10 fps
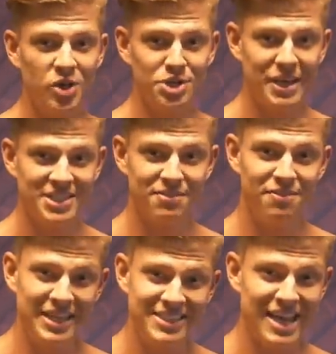which makes the
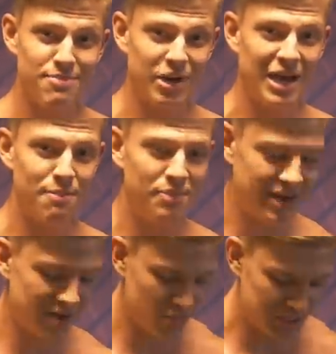V taper a lot
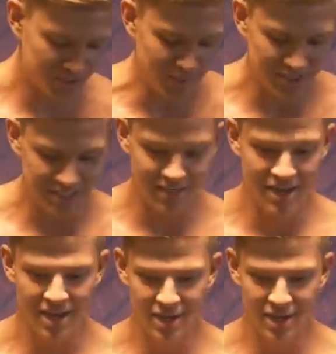bigger, which is basically